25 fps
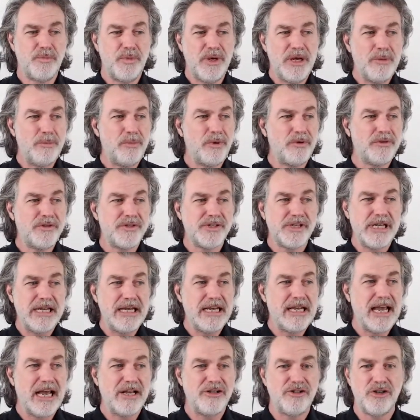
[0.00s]
People
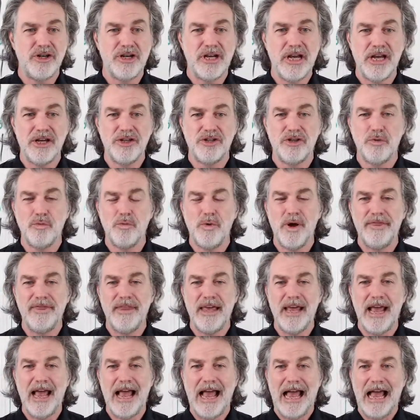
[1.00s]
seek education when
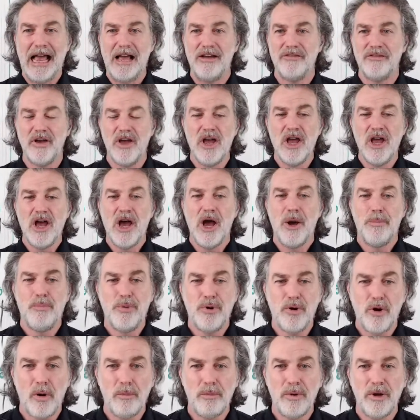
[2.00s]
they have a
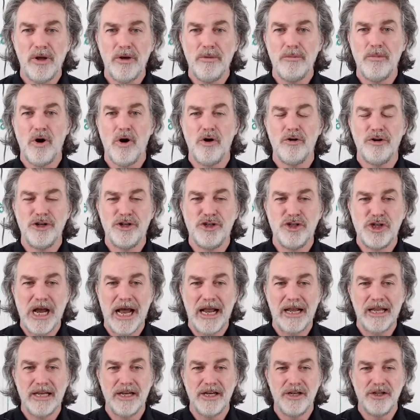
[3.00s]
problem or a
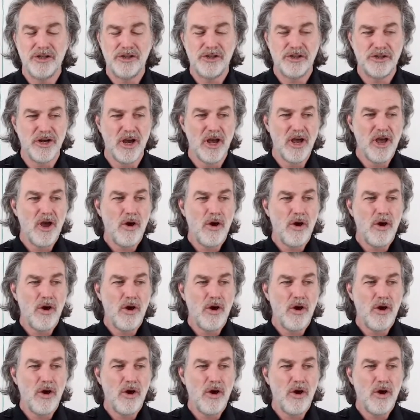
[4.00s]
challenge,